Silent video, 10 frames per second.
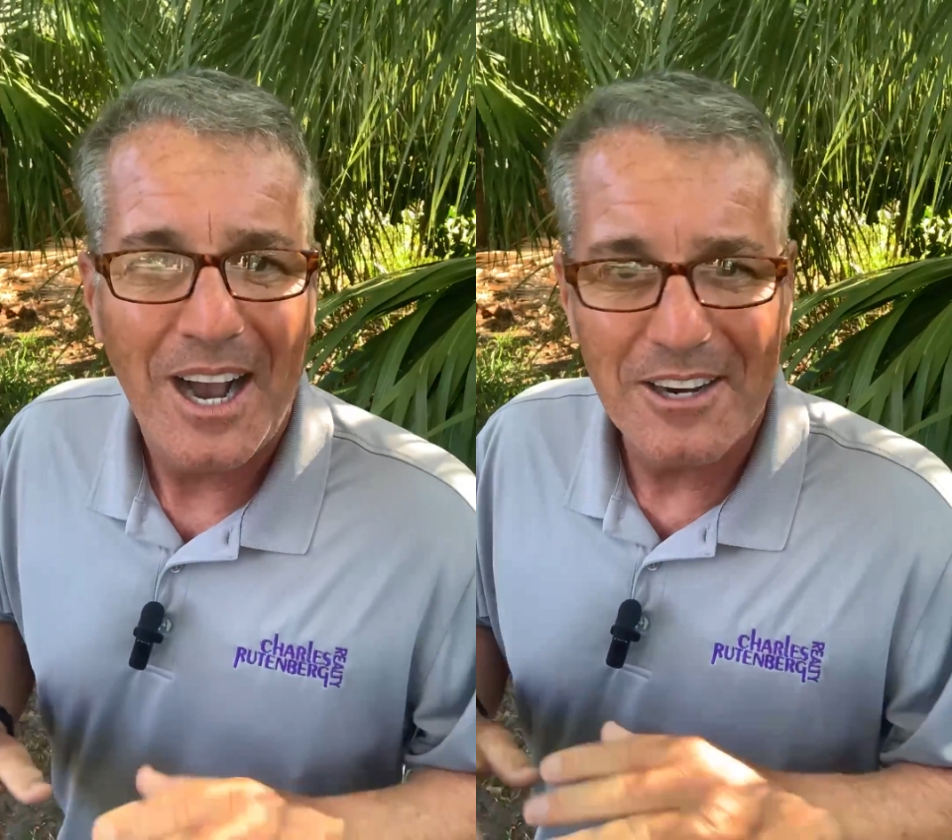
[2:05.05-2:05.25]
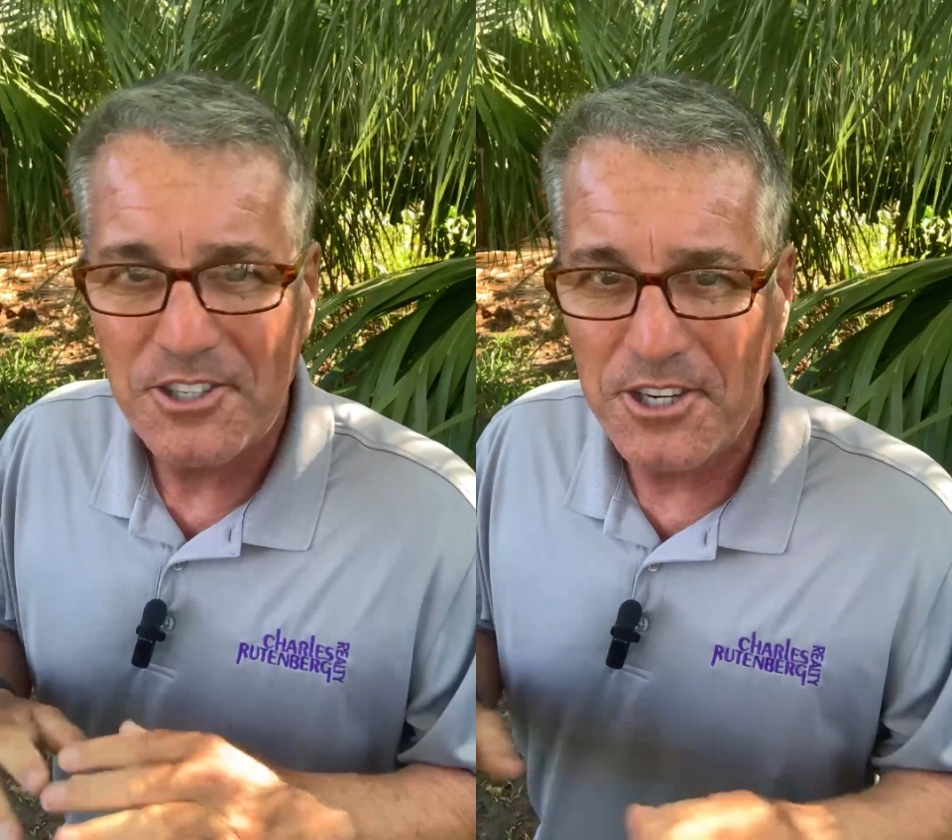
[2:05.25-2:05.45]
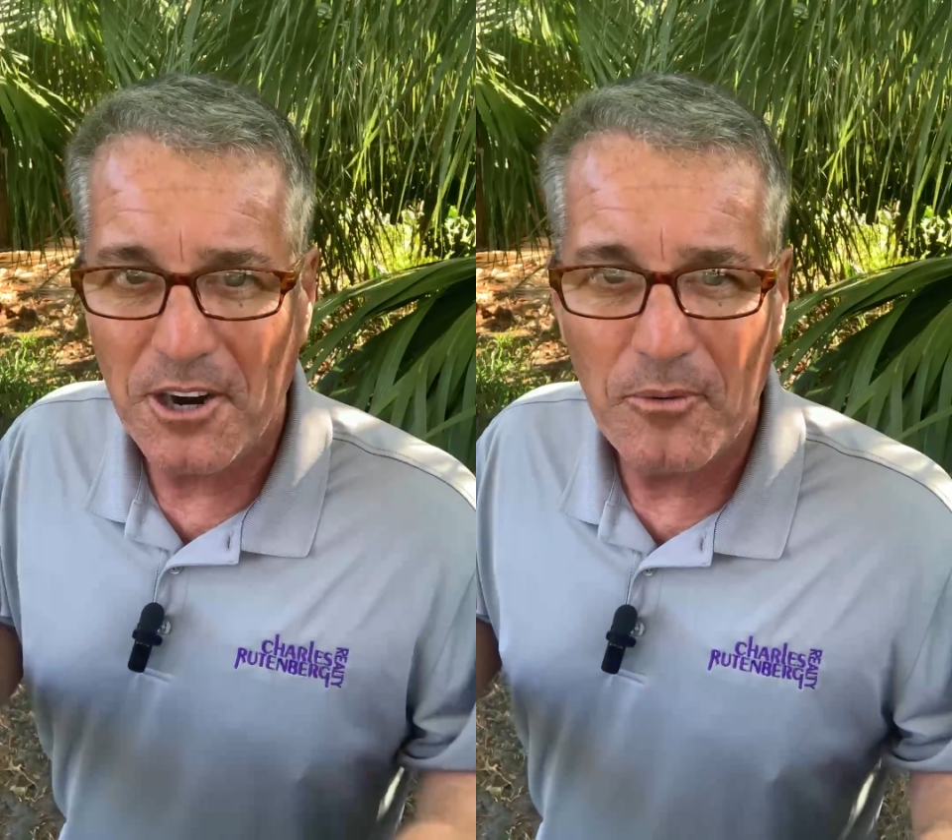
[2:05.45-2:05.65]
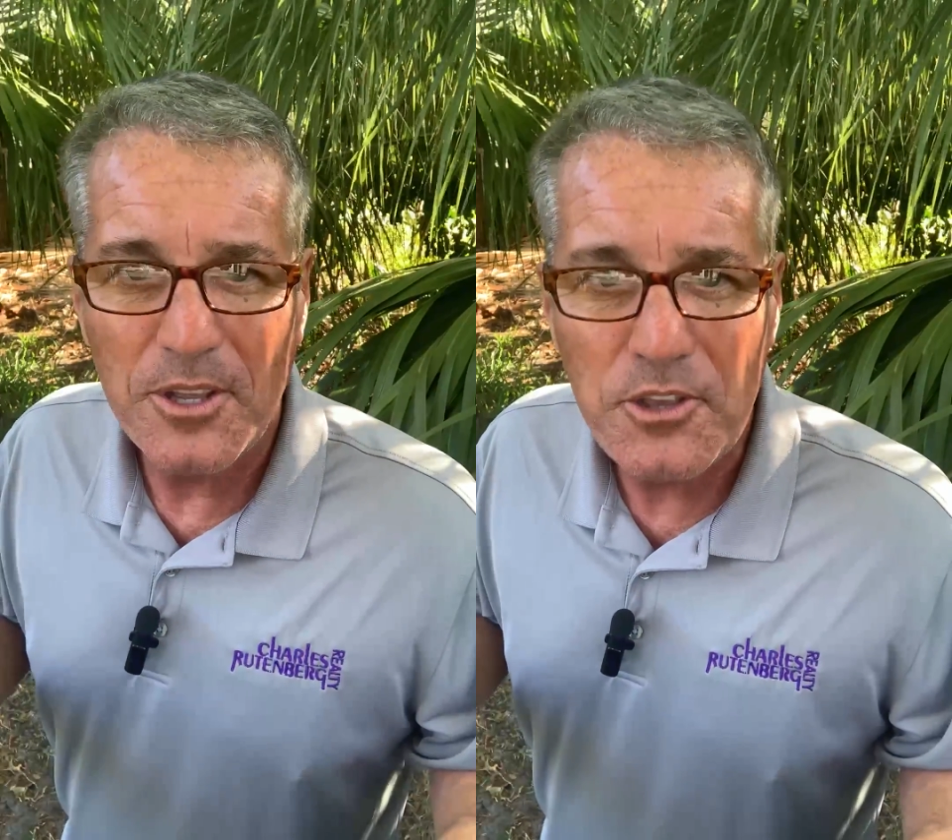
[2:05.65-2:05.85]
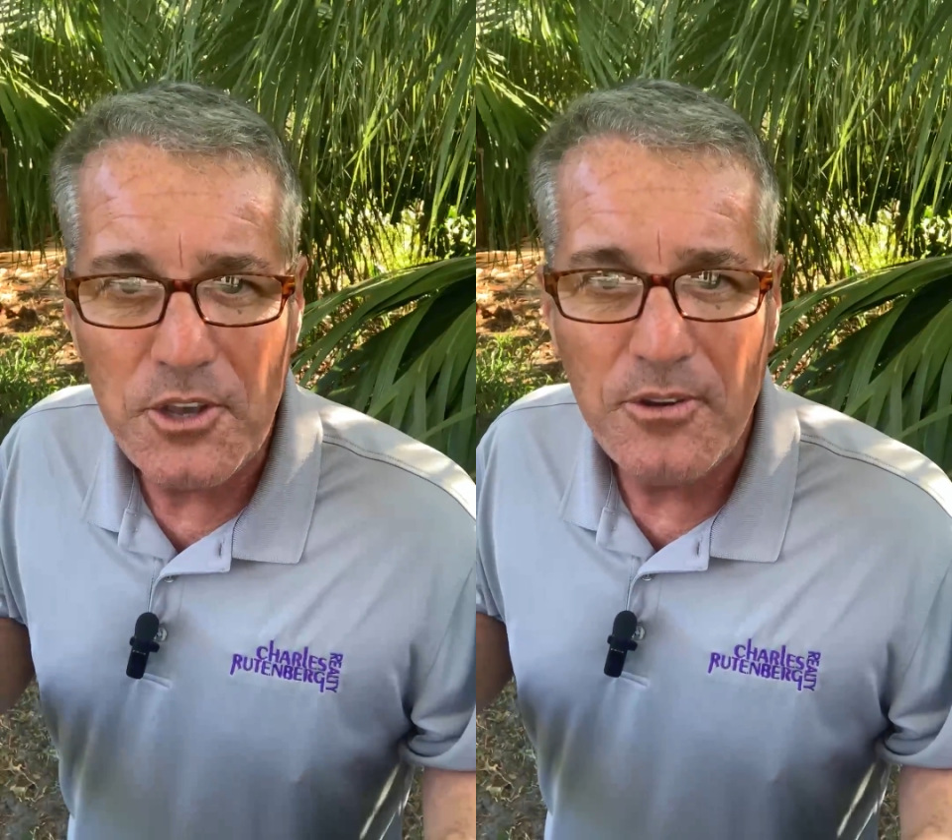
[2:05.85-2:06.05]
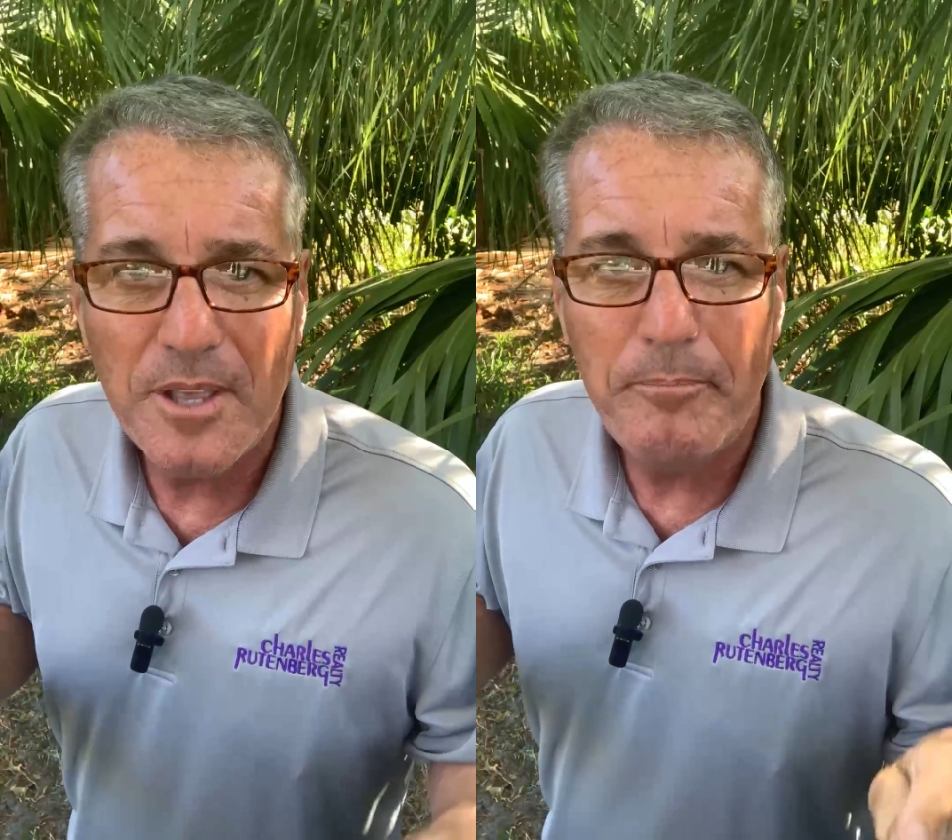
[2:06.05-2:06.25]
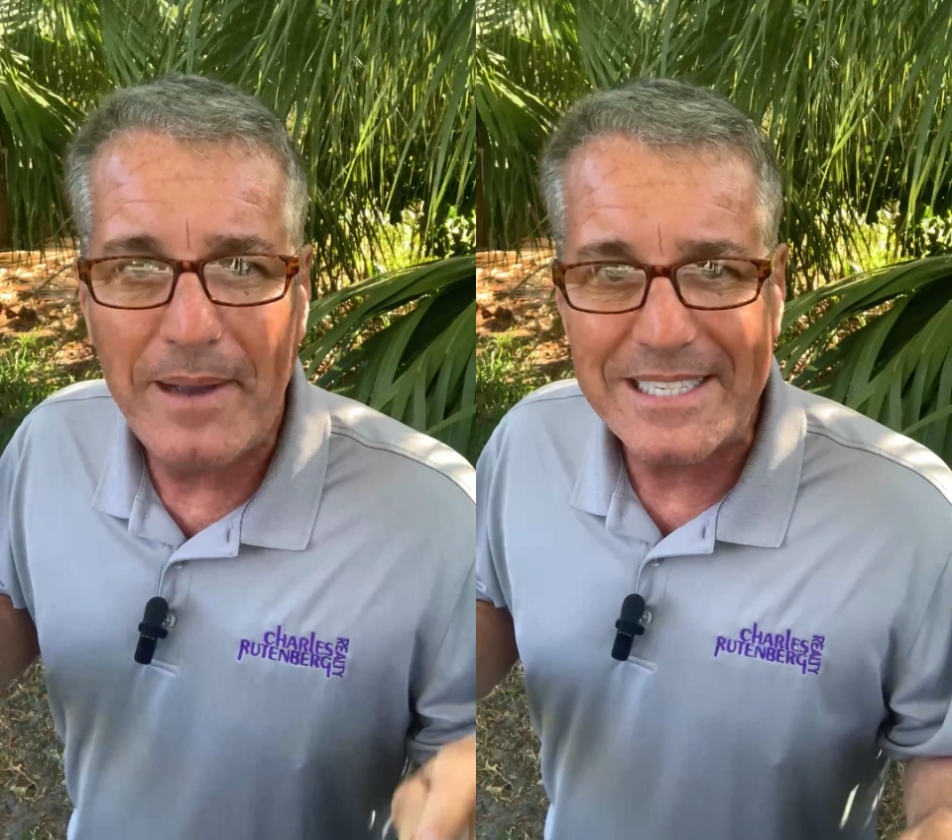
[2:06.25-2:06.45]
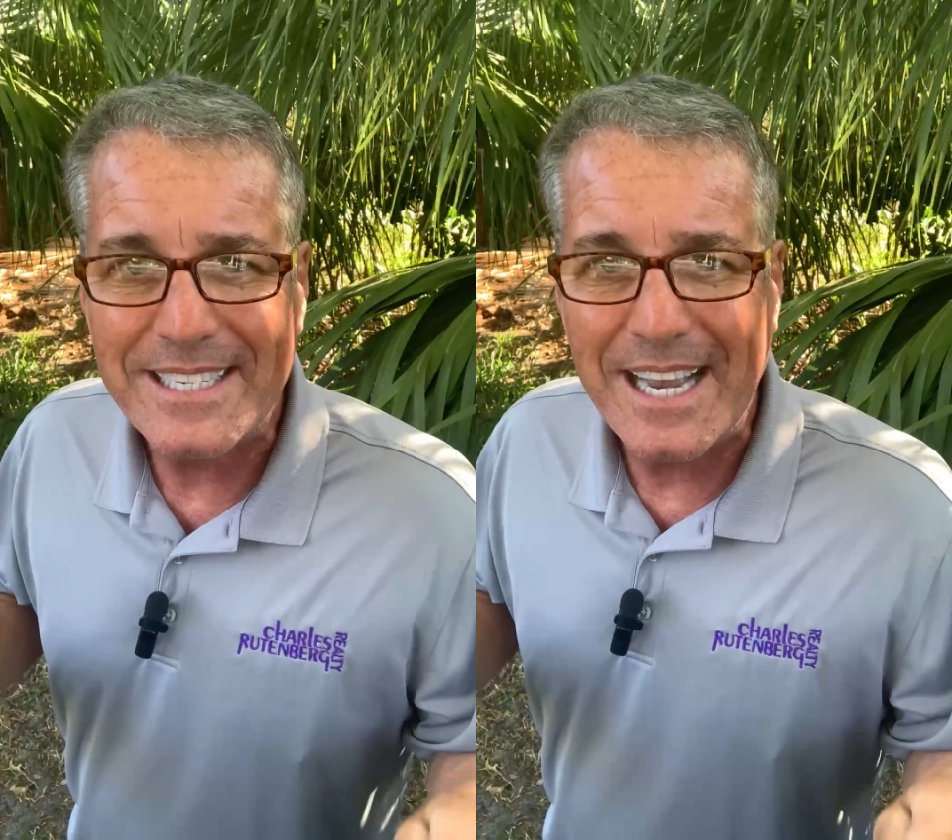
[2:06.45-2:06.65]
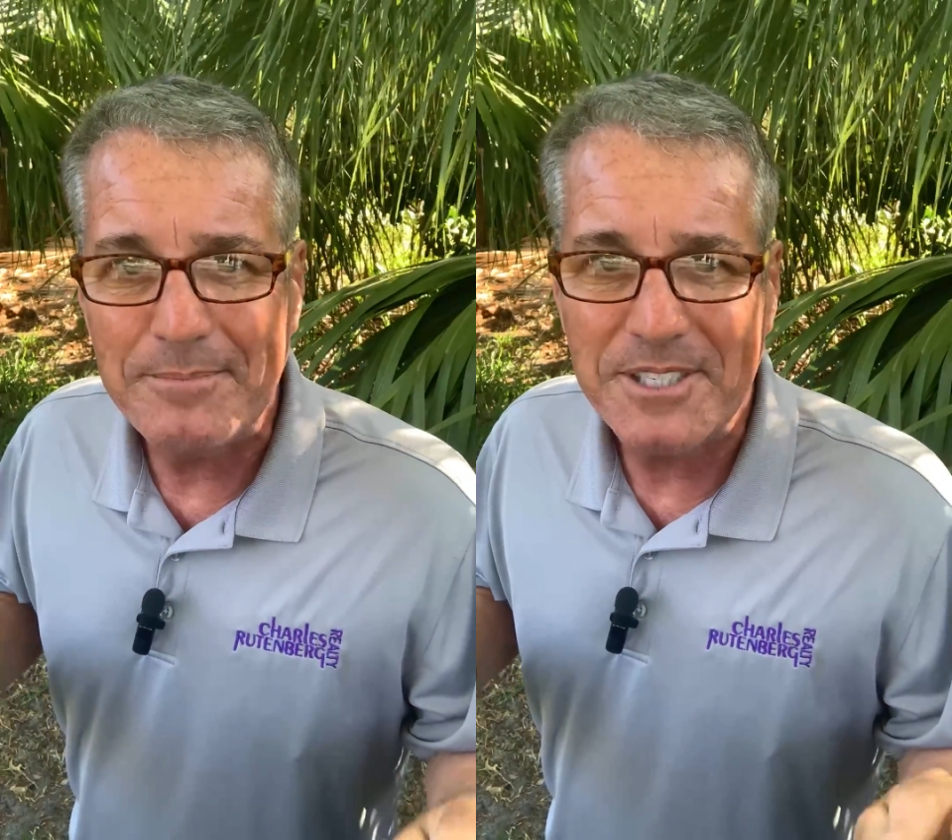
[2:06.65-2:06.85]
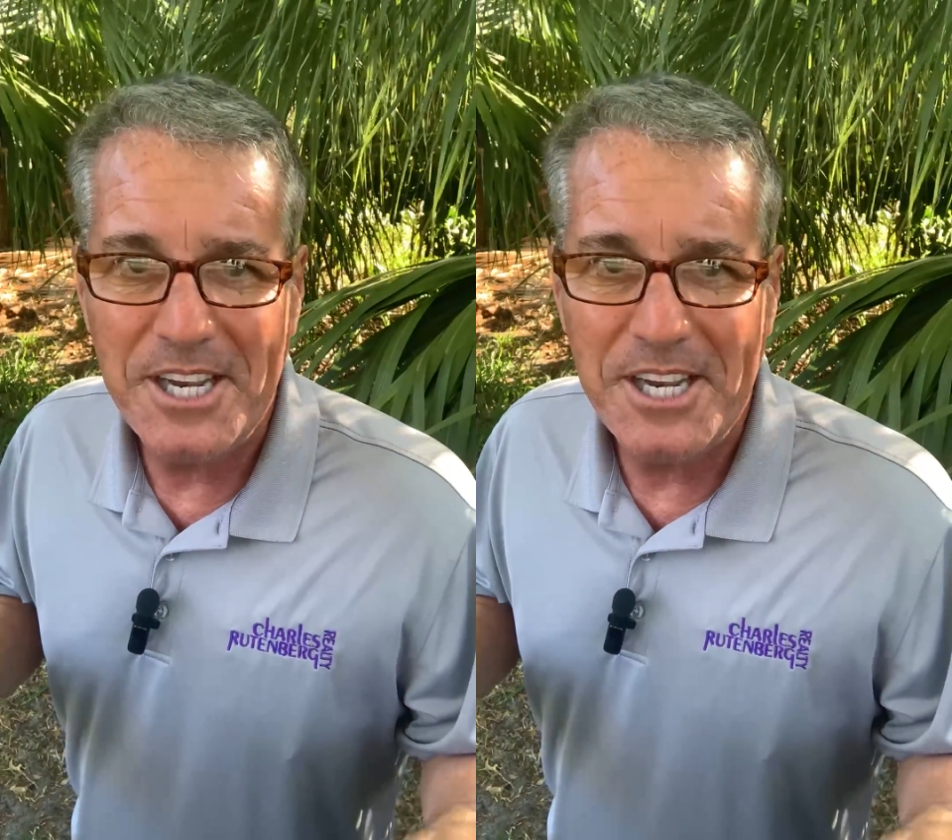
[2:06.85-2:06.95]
I'll share with you the best kept